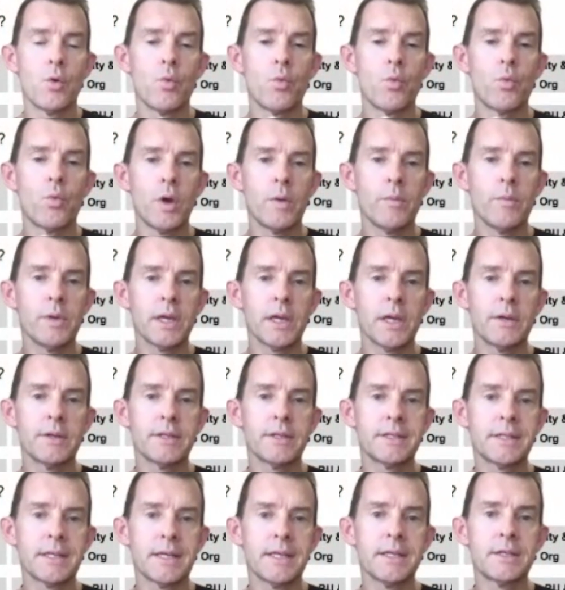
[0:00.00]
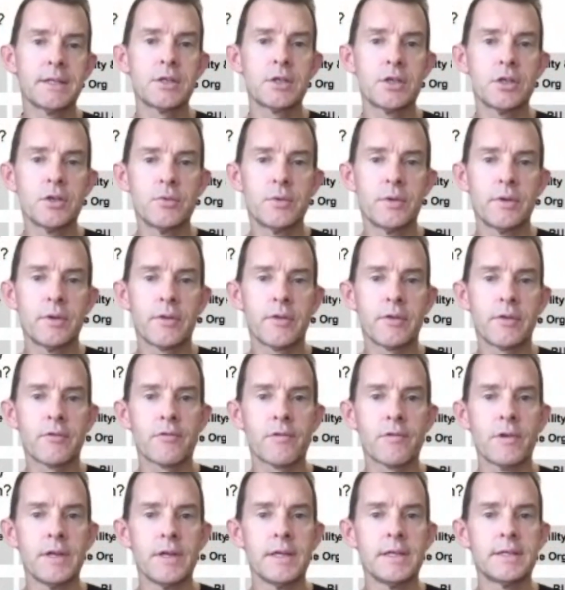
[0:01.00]
When we go to day 2 and
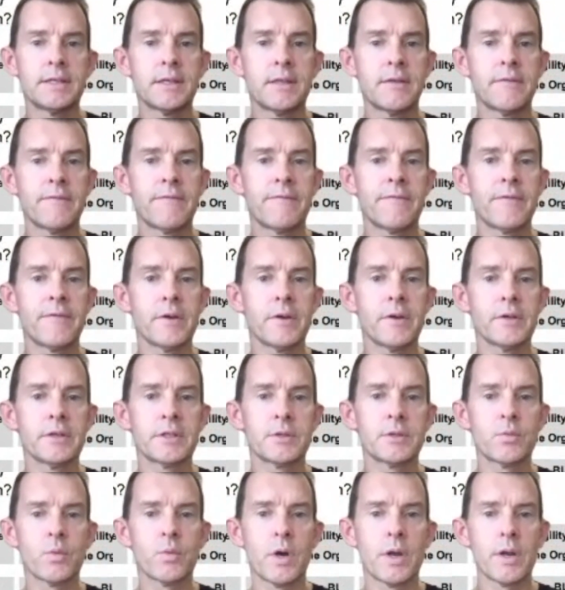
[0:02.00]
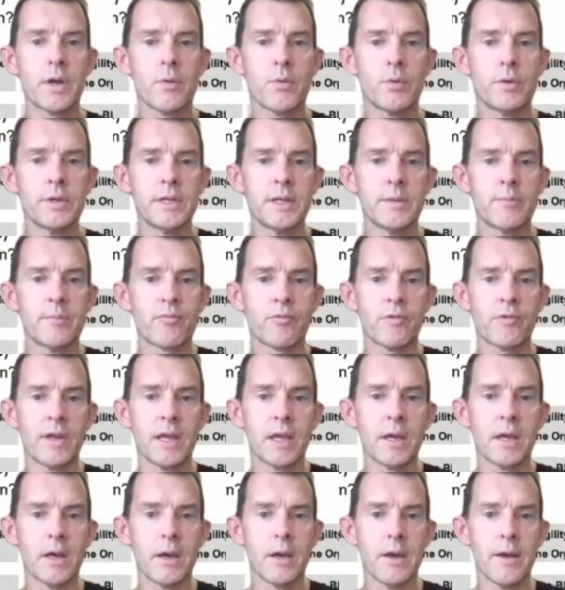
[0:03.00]
3, so the first one, I want you to
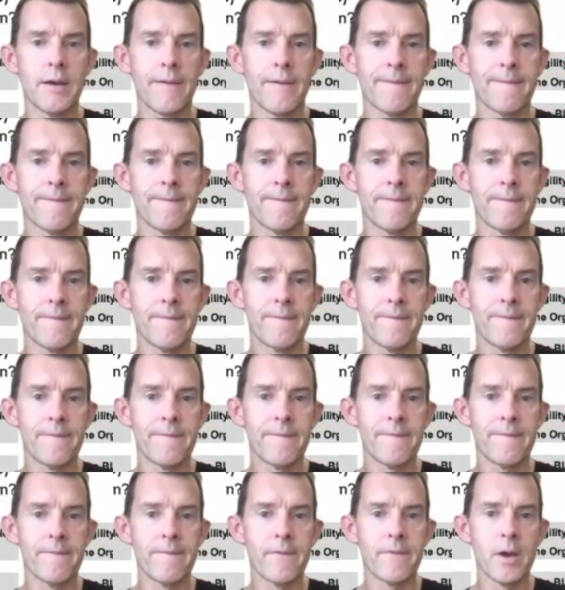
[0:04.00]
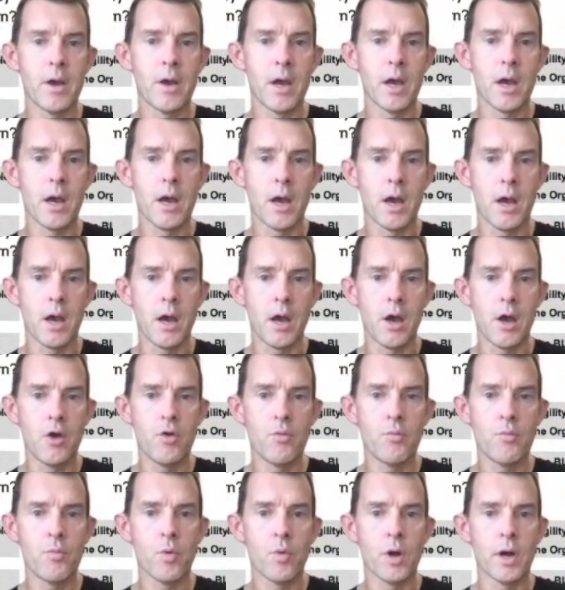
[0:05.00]
bring a
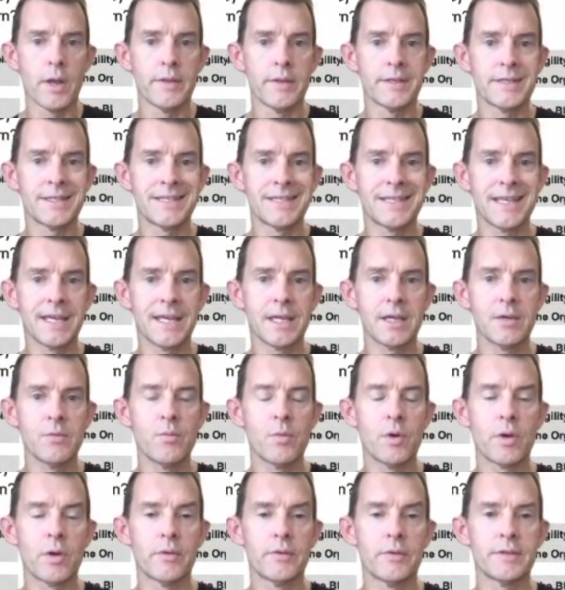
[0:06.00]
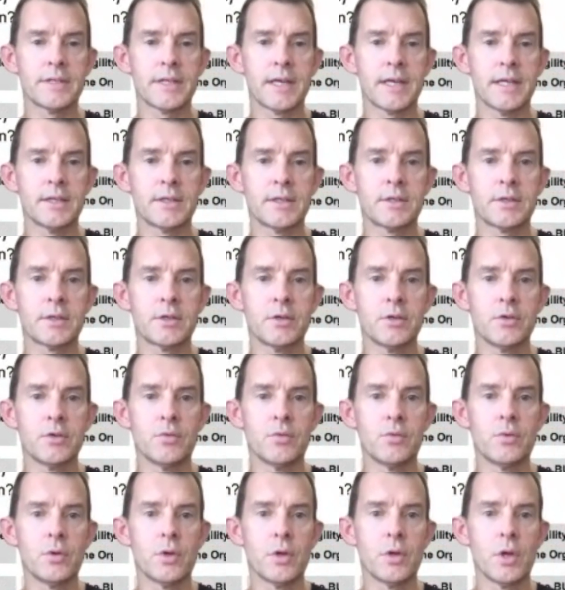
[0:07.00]
home one. The second one on day
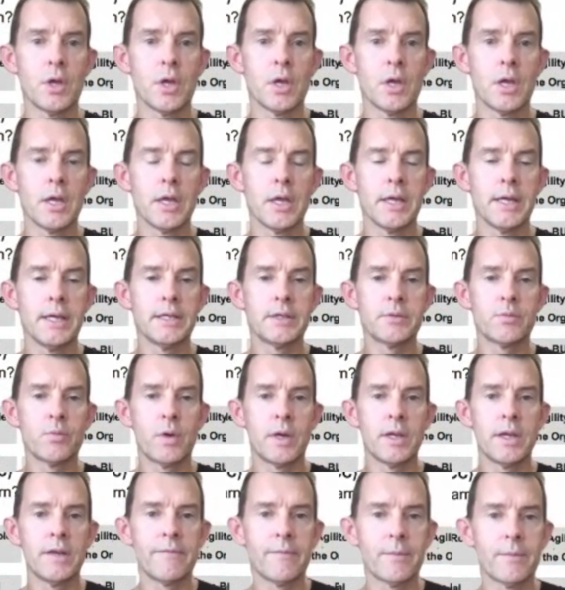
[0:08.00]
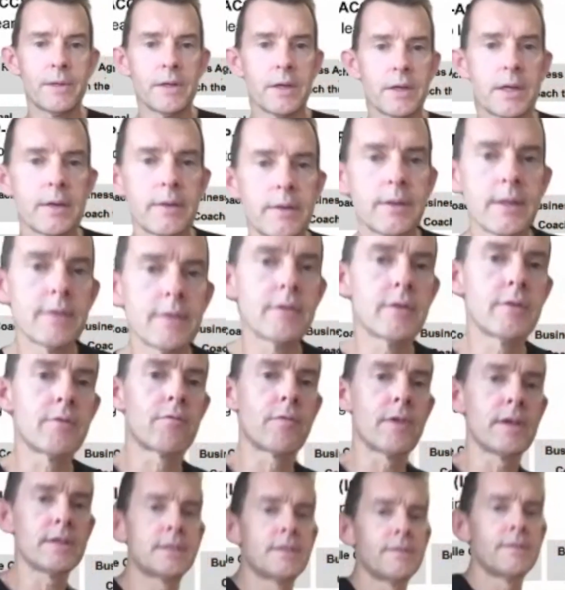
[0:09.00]
2 is when, if we look at the
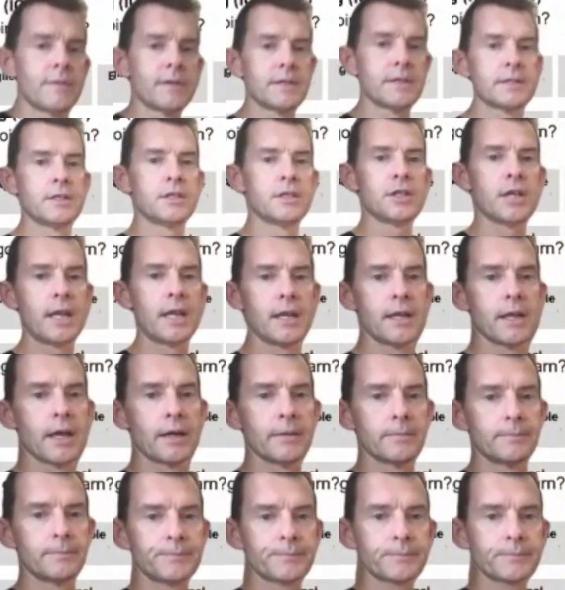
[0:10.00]
rest of this agenda,